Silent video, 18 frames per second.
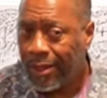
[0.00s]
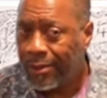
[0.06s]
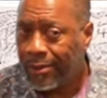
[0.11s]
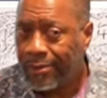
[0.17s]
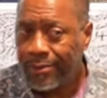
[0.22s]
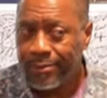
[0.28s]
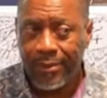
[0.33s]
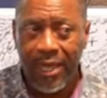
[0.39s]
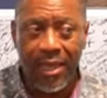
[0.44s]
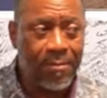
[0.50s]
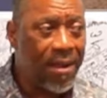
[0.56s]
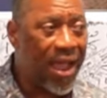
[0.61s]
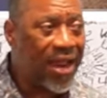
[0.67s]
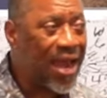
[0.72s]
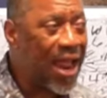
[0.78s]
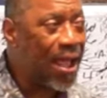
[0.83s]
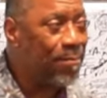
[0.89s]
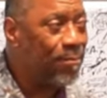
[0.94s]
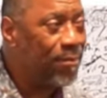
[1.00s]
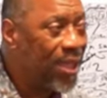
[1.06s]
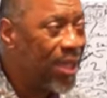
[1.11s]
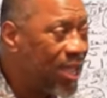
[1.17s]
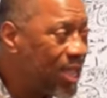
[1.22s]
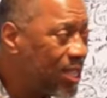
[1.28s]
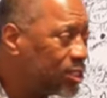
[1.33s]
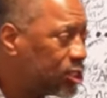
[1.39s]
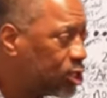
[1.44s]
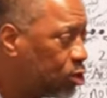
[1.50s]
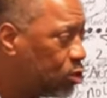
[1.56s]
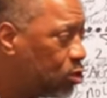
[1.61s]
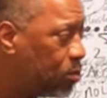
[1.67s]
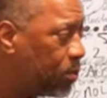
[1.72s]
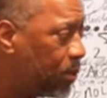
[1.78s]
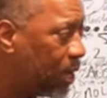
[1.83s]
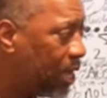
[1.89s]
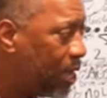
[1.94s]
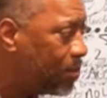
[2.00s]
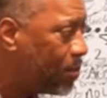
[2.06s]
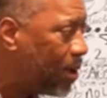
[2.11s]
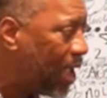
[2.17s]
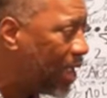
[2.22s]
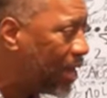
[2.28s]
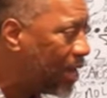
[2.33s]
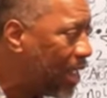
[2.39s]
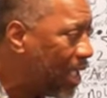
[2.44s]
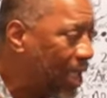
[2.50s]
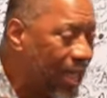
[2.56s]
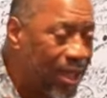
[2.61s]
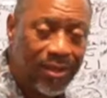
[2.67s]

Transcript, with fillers: He might not mean to, but he might not.